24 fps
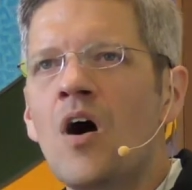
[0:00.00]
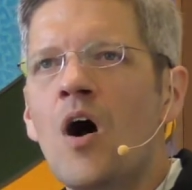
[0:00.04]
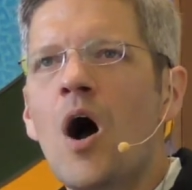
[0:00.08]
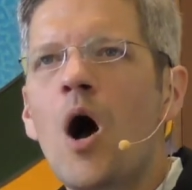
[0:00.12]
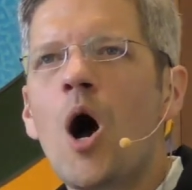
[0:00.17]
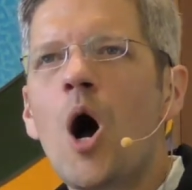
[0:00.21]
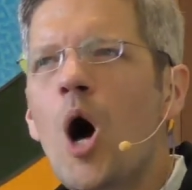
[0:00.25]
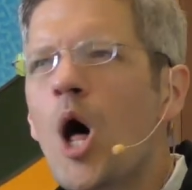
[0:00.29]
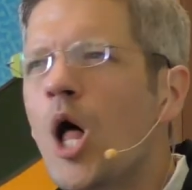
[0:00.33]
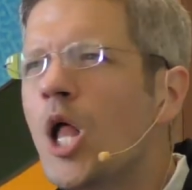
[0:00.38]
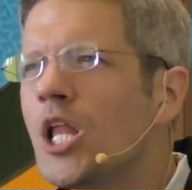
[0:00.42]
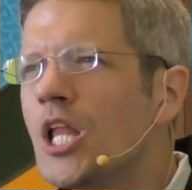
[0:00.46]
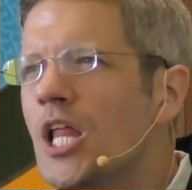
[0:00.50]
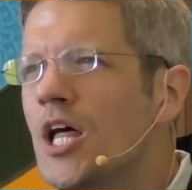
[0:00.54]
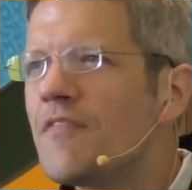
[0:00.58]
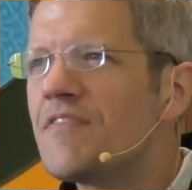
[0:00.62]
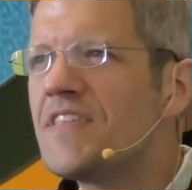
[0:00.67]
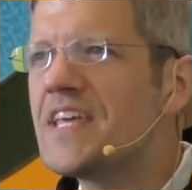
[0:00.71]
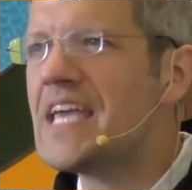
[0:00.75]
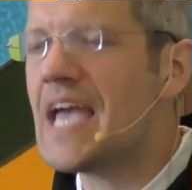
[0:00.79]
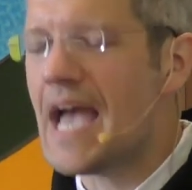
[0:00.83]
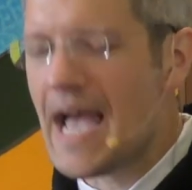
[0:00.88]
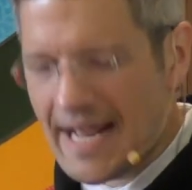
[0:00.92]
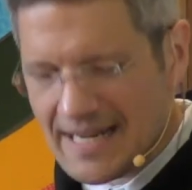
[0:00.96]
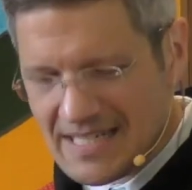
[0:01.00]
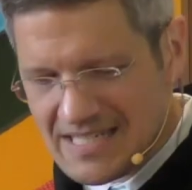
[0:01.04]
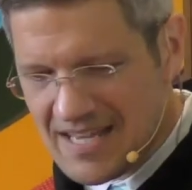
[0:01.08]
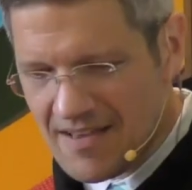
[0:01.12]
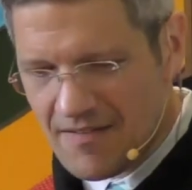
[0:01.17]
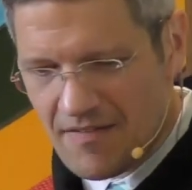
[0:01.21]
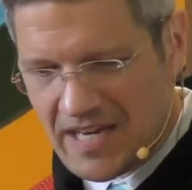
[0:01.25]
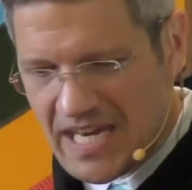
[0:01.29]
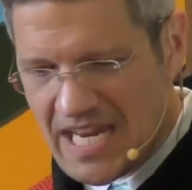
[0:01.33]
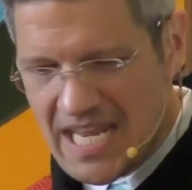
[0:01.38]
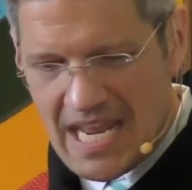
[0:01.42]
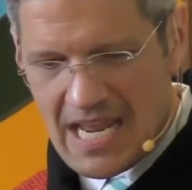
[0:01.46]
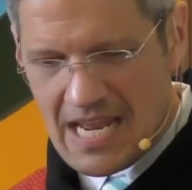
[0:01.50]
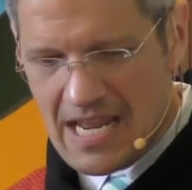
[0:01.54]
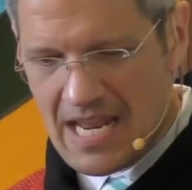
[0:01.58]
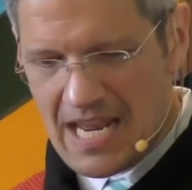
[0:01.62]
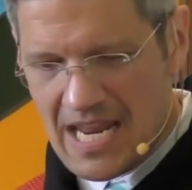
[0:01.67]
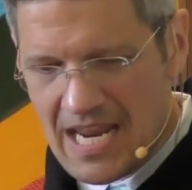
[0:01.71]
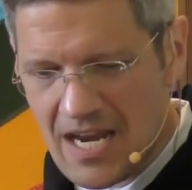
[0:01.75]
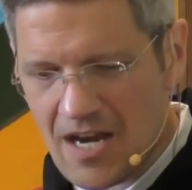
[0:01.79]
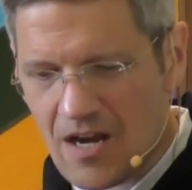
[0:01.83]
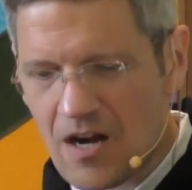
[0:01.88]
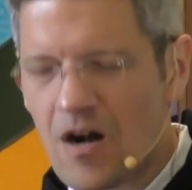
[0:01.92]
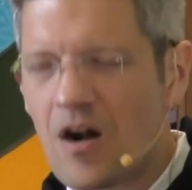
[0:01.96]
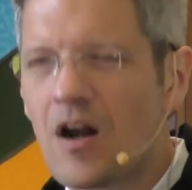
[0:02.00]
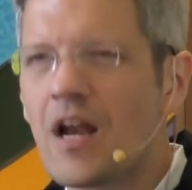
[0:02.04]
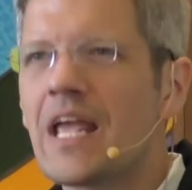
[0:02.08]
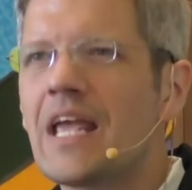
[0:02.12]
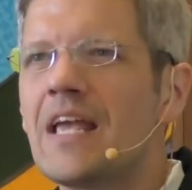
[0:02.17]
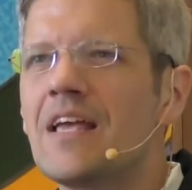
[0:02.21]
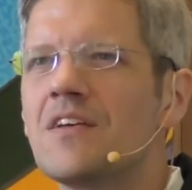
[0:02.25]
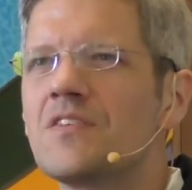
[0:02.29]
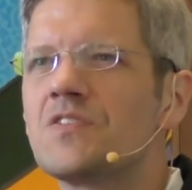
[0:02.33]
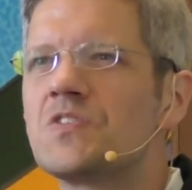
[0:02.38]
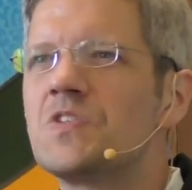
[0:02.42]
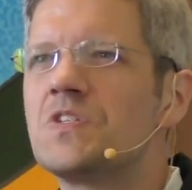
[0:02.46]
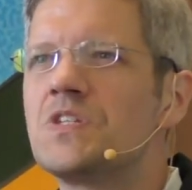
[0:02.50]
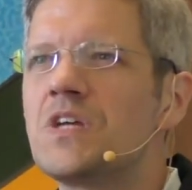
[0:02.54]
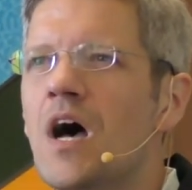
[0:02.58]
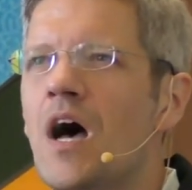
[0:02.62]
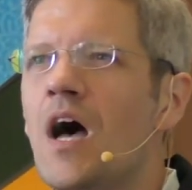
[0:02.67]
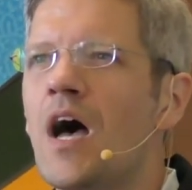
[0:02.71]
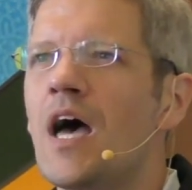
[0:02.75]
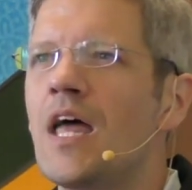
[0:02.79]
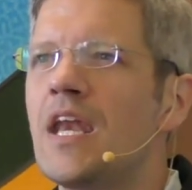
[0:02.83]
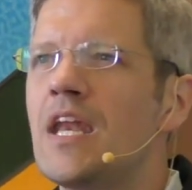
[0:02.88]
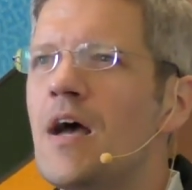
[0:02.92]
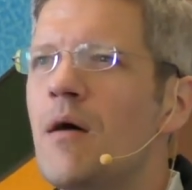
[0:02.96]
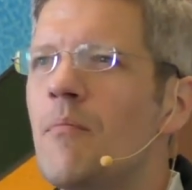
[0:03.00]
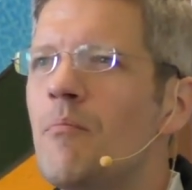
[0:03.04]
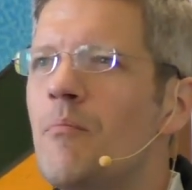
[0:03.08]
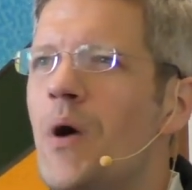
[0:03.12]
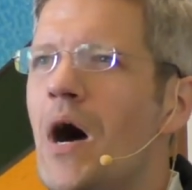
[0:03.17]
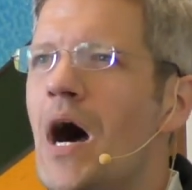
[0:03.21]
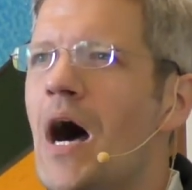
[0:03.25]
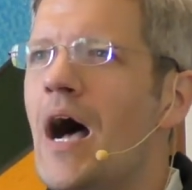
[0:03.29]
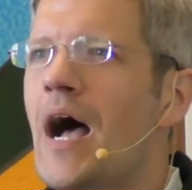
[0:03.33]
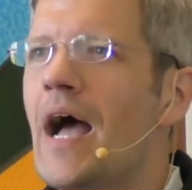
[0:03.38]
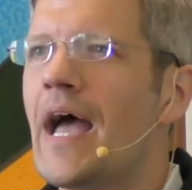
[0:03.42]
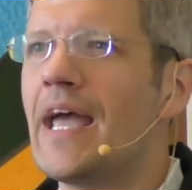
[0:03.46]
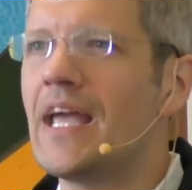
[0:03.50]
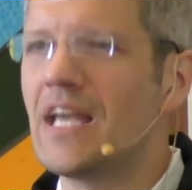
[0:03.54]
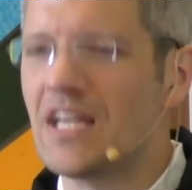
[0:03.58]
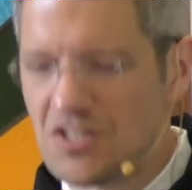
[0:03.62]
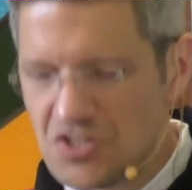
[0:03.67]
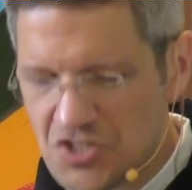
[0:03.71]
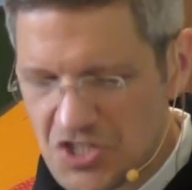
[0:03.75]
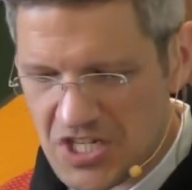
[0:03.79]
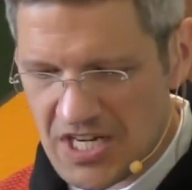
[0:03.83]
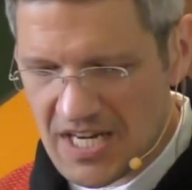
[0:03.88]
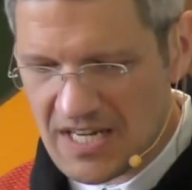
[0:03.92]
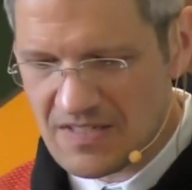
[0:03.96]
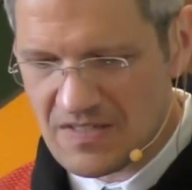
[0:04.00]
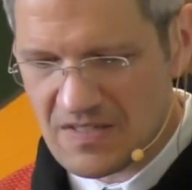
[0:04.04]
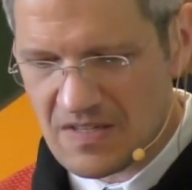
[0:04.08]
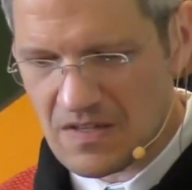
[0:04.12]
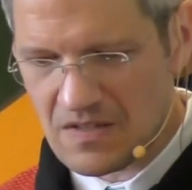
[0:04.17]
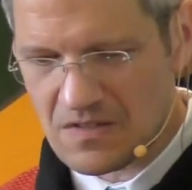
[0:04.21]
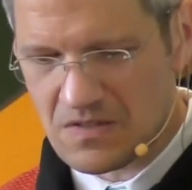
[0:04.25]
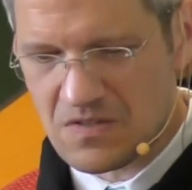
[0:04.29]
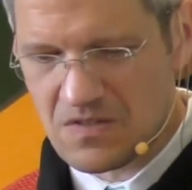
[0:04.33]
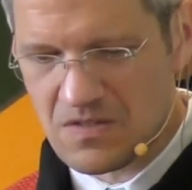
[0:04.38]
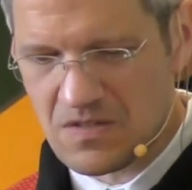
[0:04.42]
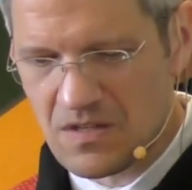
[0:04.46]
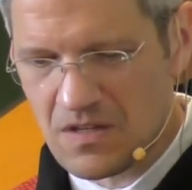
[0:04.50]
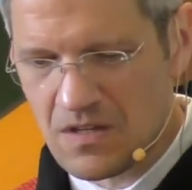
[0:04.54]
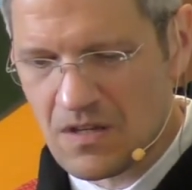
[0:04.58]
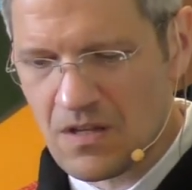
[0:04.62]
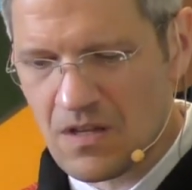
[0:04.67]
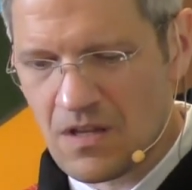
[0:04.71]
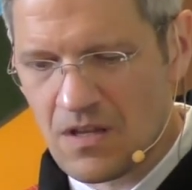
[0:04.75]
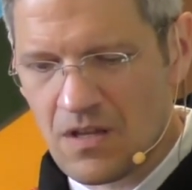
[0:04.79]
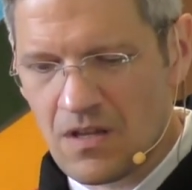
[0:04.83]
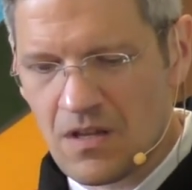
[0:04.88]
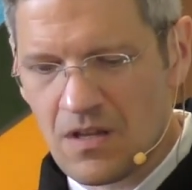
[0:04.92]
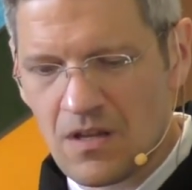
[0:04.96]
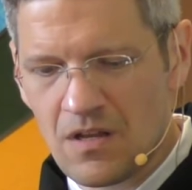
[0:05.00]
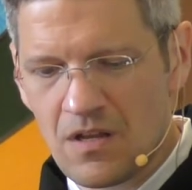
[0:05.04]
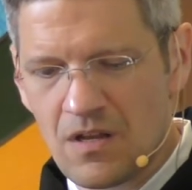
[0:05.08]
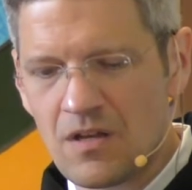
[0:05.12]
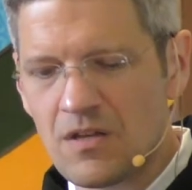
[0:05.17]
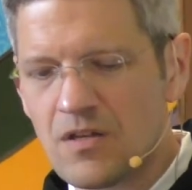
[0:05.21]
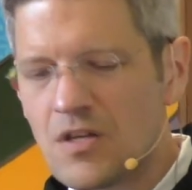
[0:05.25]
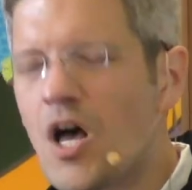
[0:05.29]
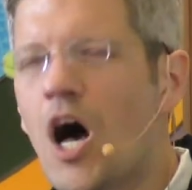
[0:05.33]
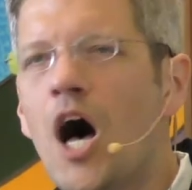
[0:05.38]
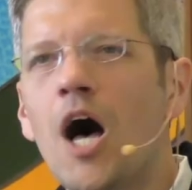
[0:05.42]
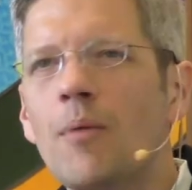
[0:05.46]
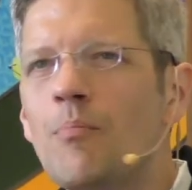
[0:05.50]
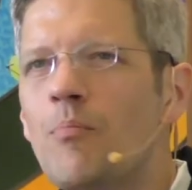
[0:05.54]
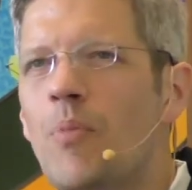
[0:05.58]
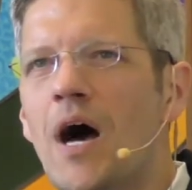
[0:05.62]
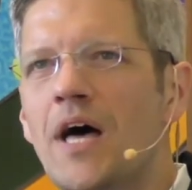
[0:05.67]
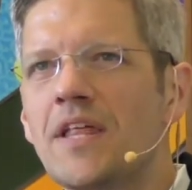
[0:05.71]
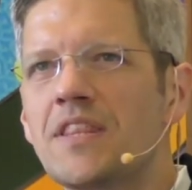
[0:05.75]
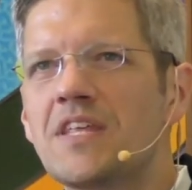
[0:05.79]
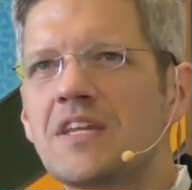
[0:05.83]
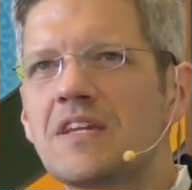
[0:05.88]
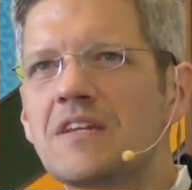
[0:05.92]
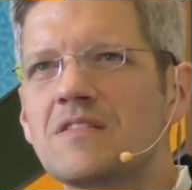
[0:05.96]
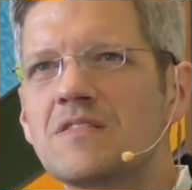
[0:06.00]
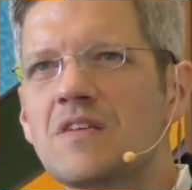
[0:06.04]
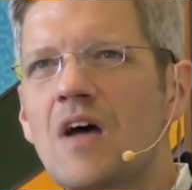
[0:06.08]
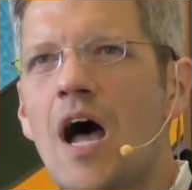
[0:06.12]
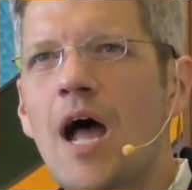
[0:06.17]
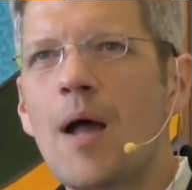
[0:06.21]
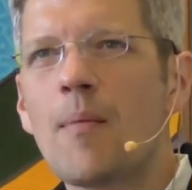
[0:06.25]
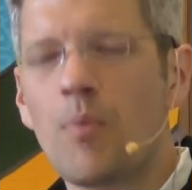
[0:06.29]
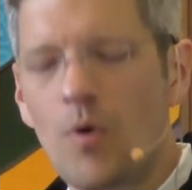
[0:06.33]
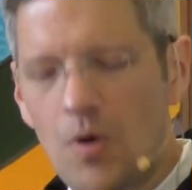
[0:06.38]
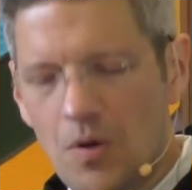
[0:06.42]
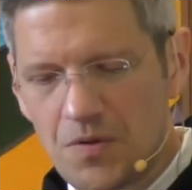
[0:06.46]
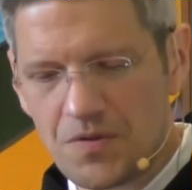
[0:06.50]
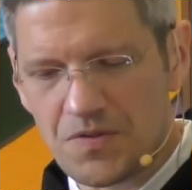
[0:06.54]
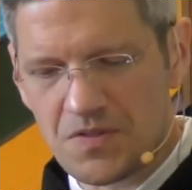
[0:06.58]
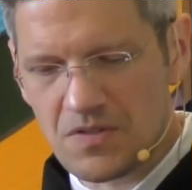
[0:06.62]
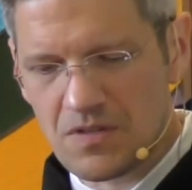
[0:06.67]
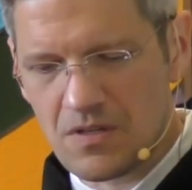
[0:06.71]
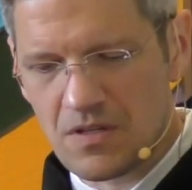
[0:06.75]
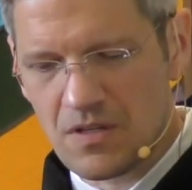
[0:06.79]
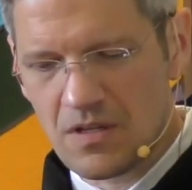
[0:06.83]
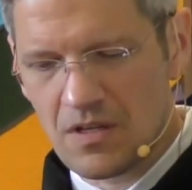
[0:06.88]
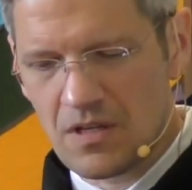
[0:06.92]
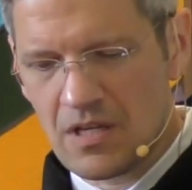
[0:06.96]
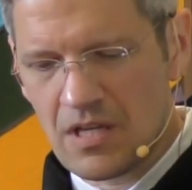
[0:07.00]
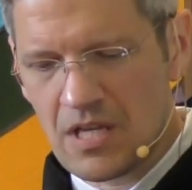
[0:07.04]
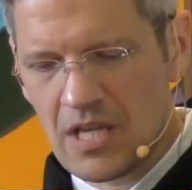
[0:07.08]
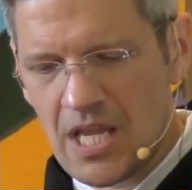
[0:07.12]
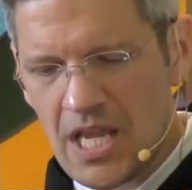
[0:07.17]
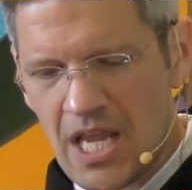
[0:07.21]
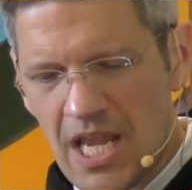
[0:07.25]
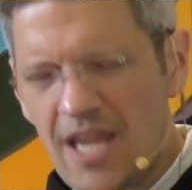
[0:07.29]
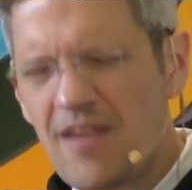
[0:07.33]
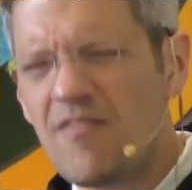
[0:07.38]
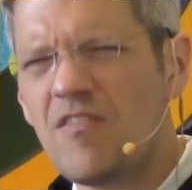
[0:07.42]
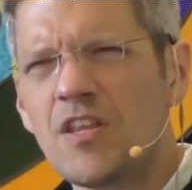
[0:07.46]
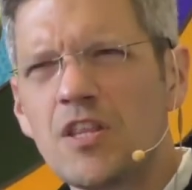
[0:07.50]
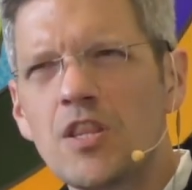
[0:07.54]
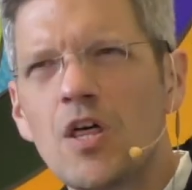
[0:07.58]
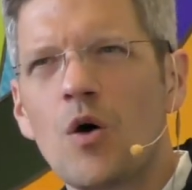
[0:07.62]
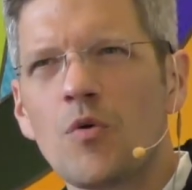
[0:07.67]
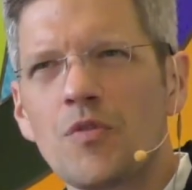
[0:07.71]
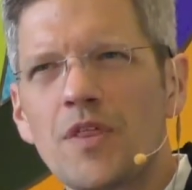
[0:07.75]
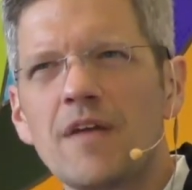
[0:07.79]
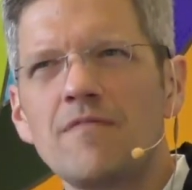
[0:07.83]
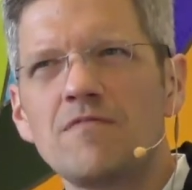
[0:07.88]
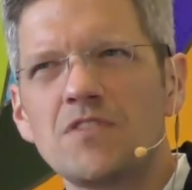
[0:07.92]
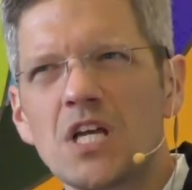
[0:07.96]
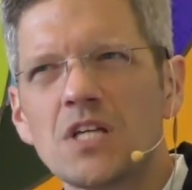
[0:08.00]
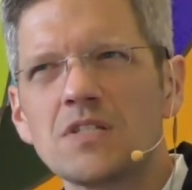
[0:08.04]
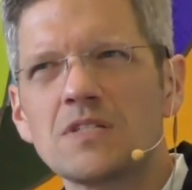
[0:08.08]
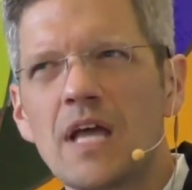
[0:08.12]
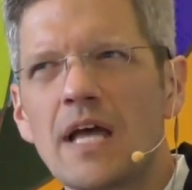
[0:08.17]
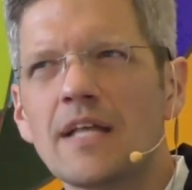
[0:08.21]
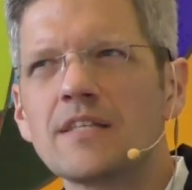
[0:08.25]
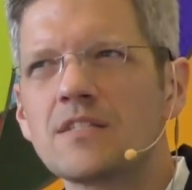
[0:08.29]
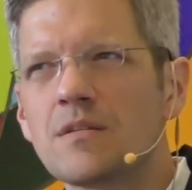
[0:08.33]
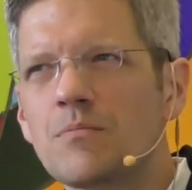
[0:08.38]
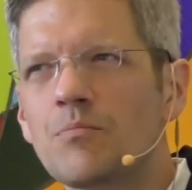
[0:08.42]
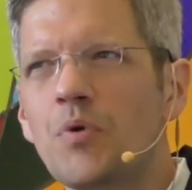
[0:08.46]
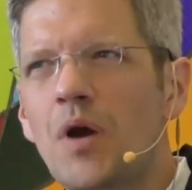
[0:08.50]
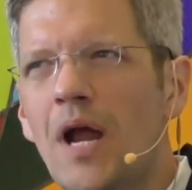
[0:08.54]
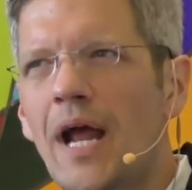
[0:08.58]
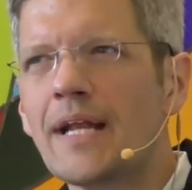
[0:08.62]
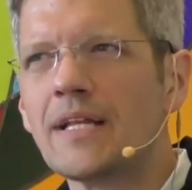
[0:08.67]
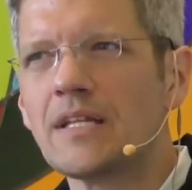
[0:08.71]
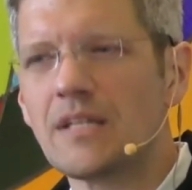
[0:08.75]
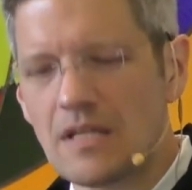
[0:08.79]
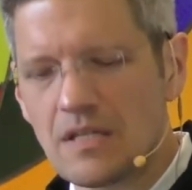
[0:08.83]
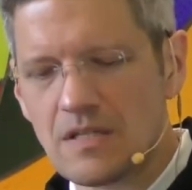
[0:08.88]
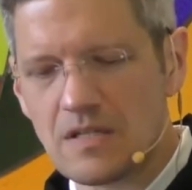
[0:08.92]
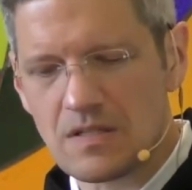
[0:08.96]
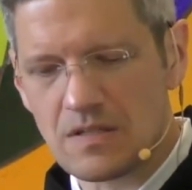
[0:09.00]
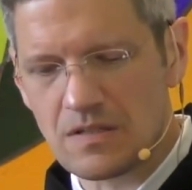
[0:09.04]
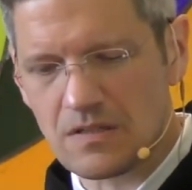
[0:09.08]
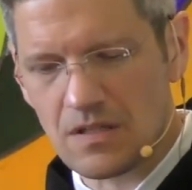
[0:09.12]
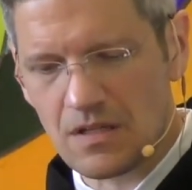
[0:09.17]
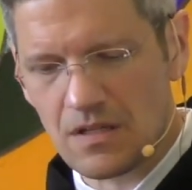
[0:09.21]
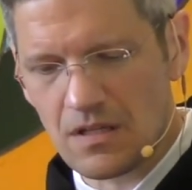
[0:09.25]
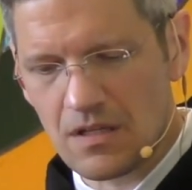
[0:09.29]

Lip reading: All of the activity here is done by Jesus, not by the disciples, even though they just had some practice.